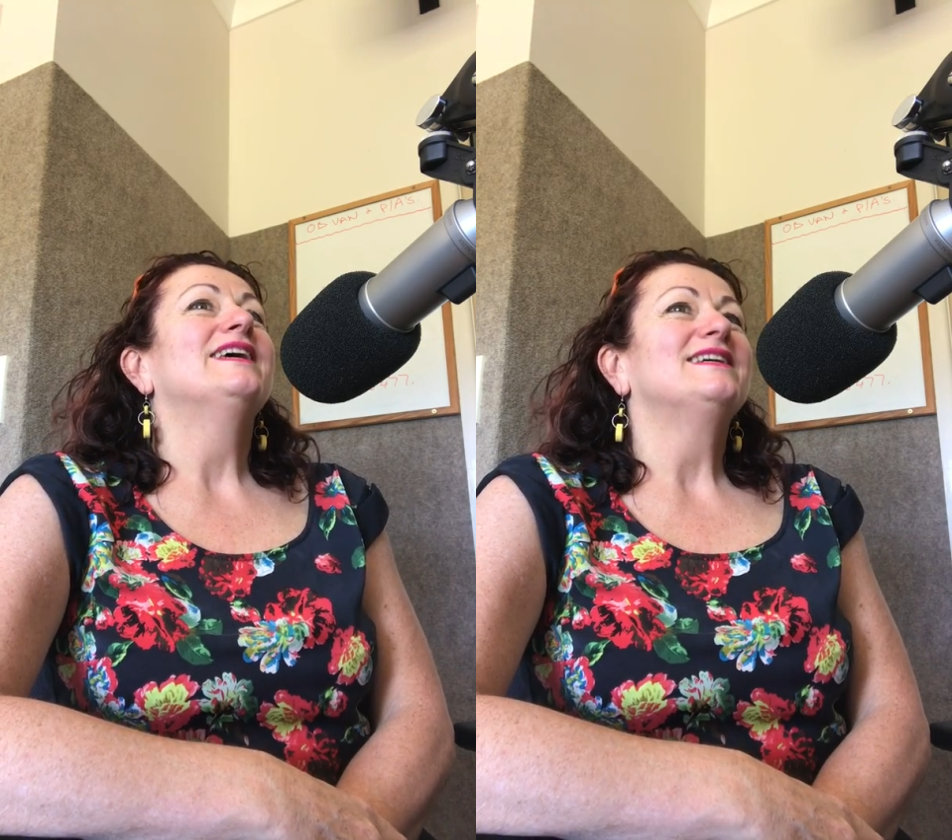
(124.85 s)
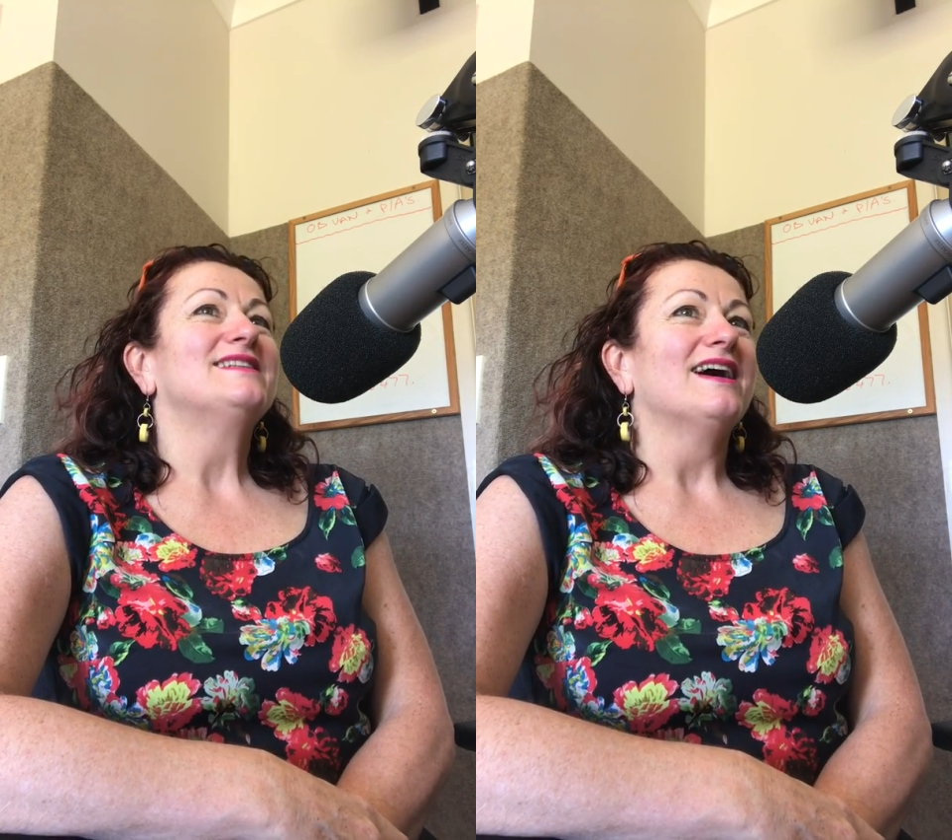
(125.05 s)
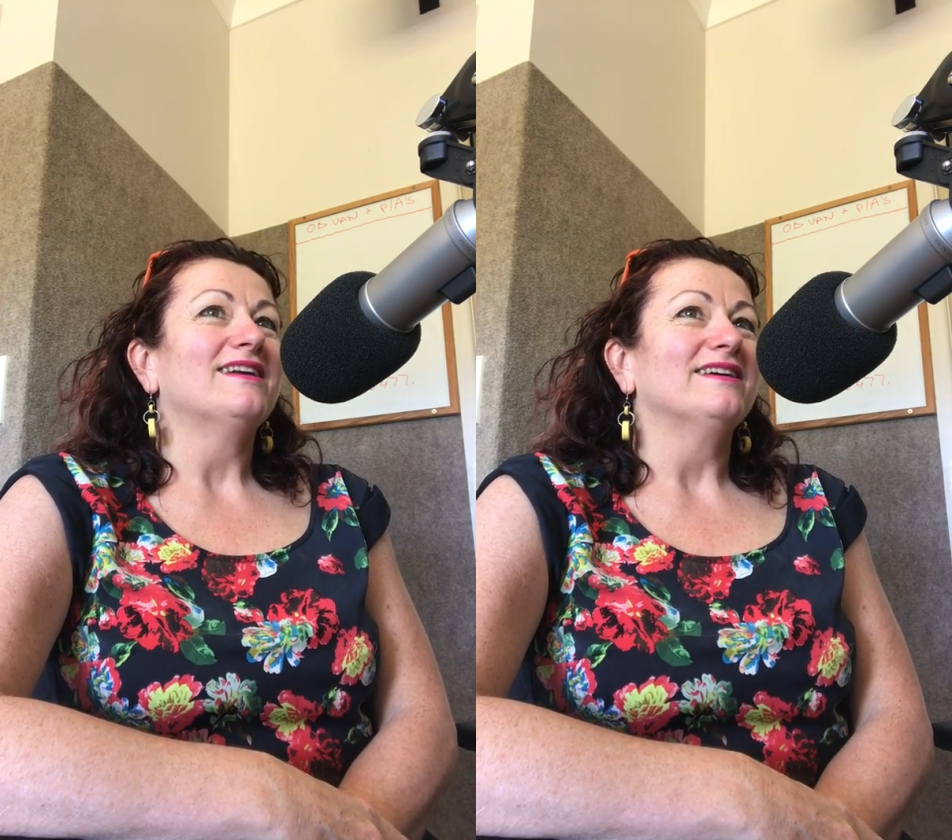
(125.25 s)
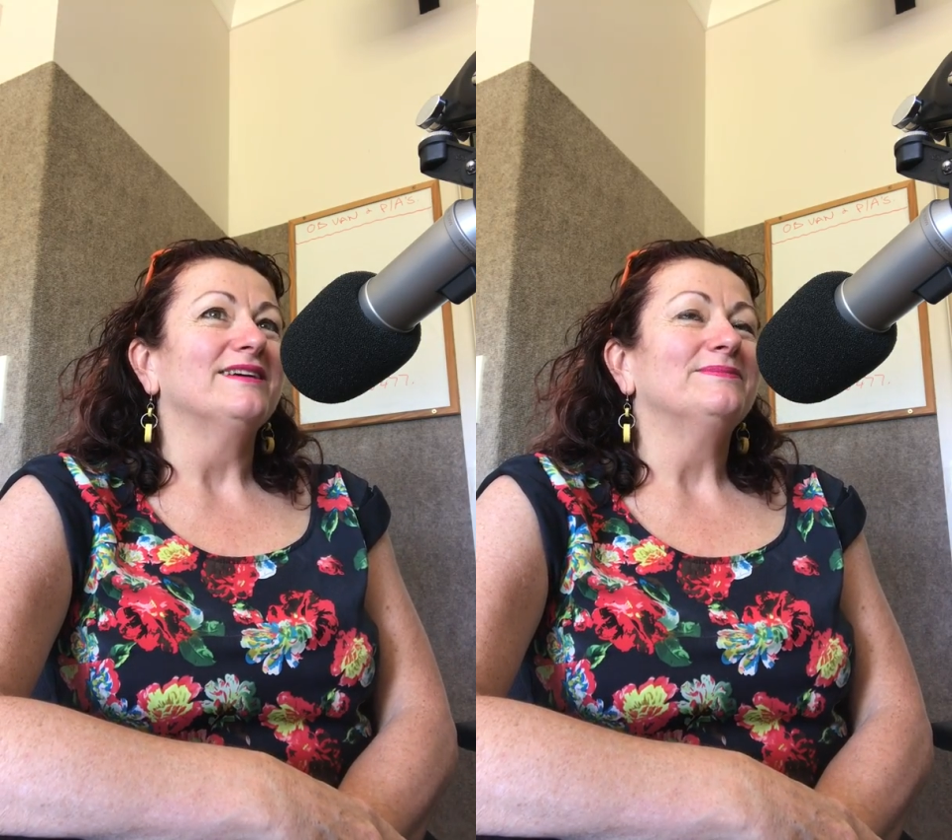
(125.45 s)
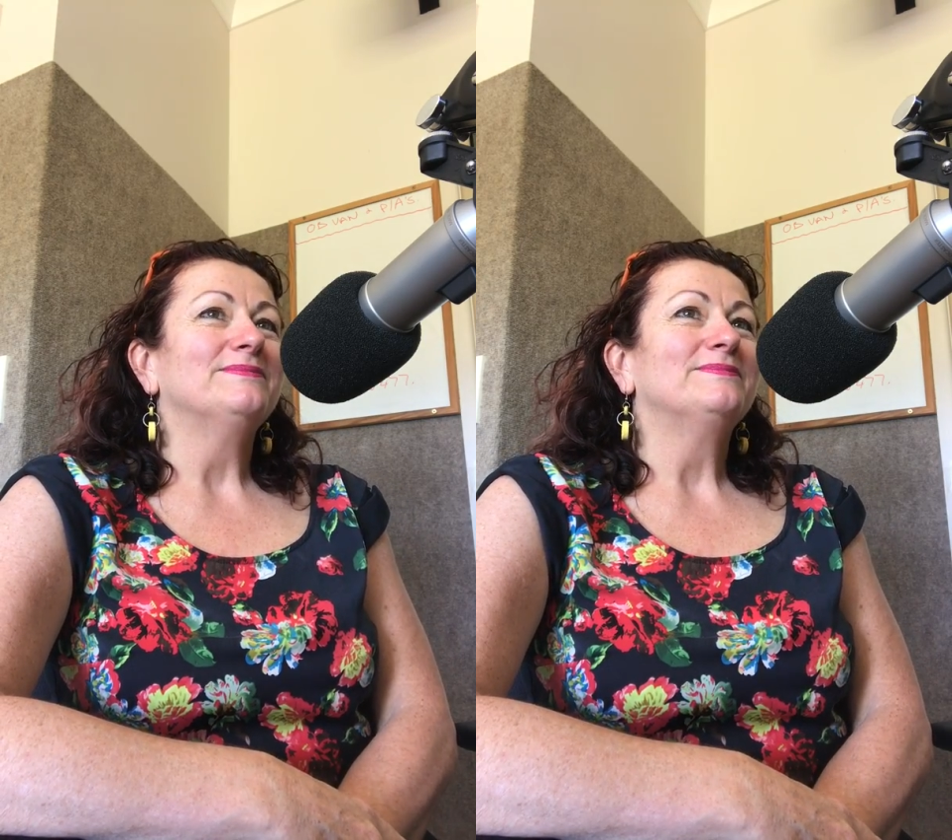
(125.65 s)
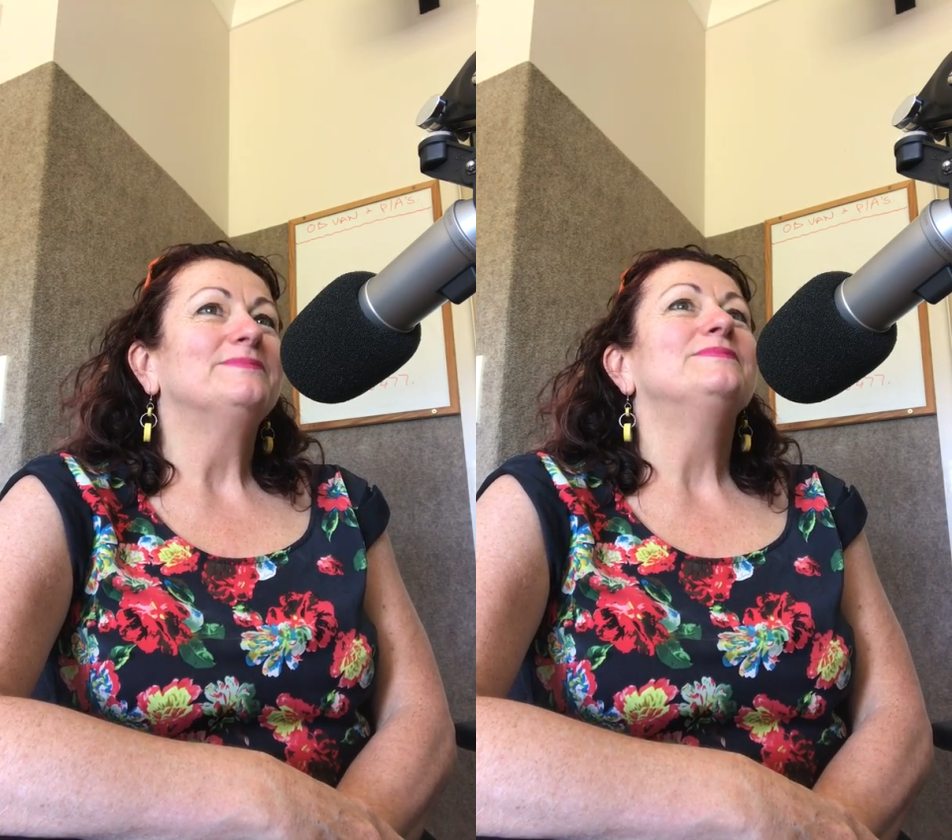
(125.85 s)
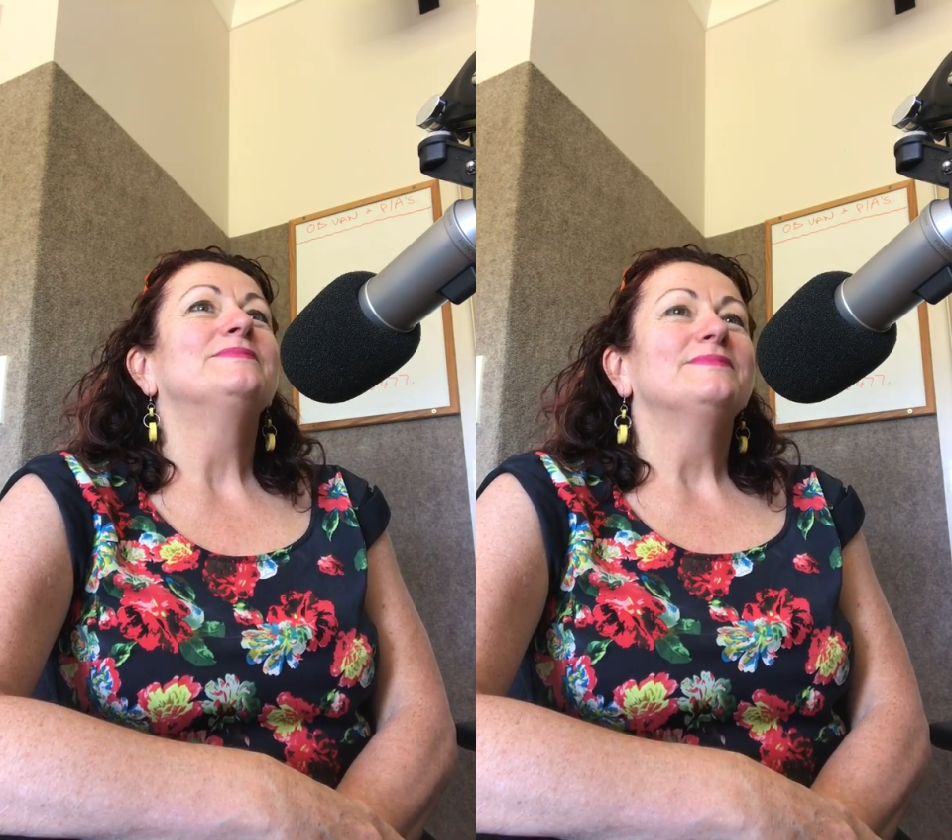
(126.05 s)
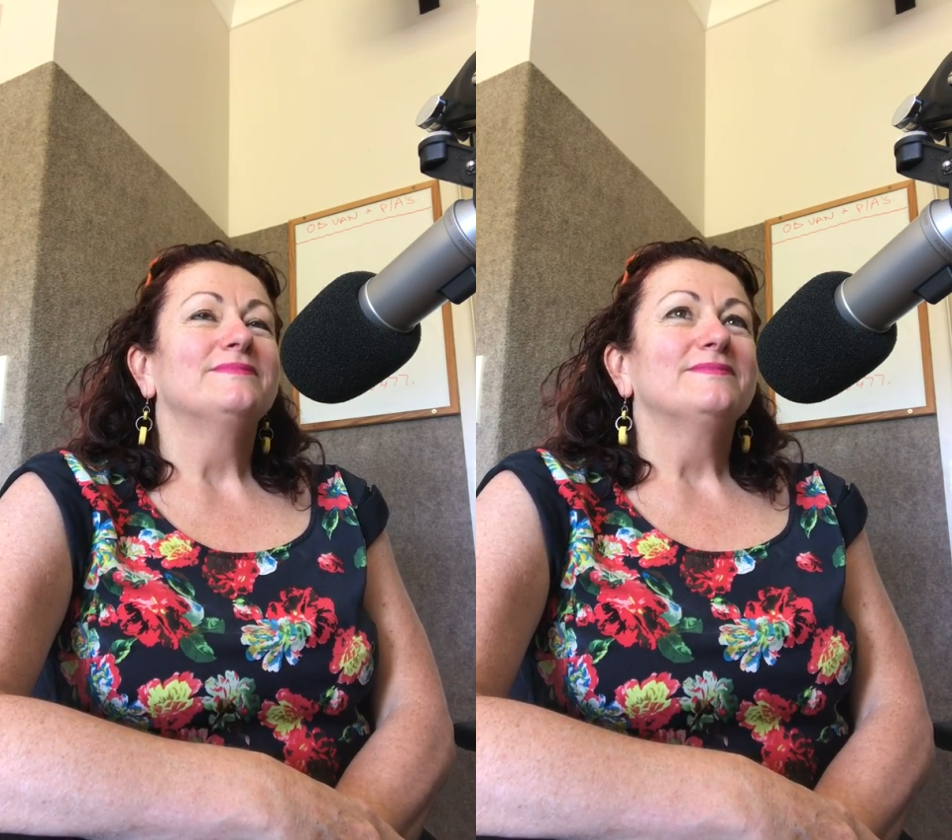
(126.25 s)
Exactly. Now I've heard of
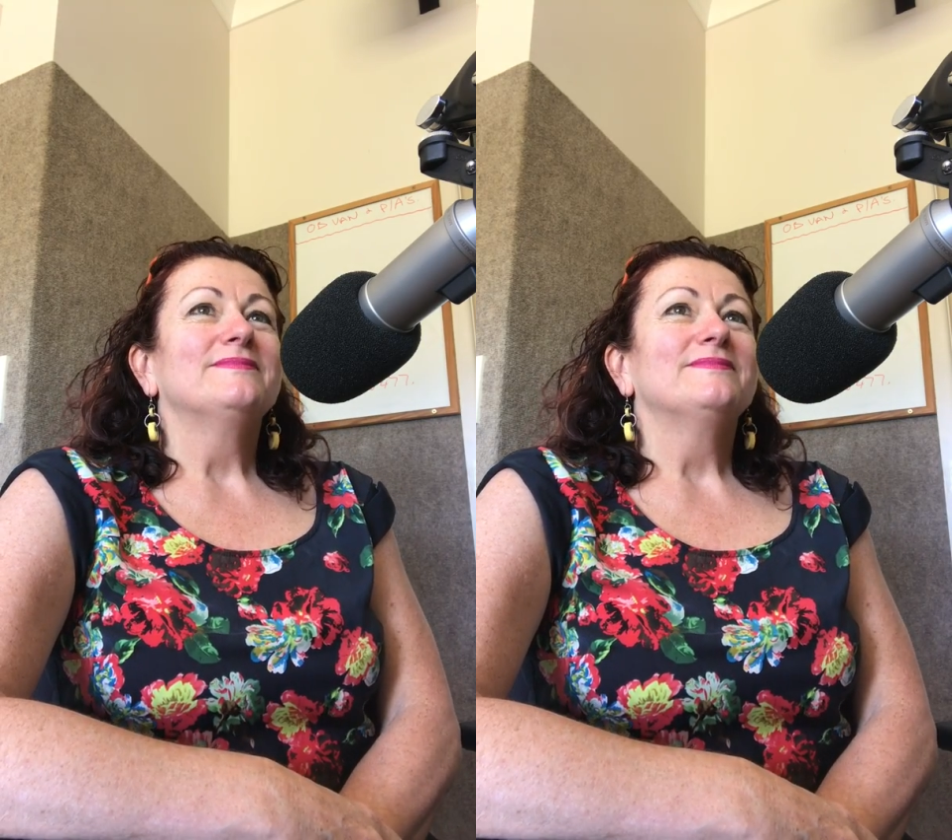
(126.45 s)
Hashimoto's,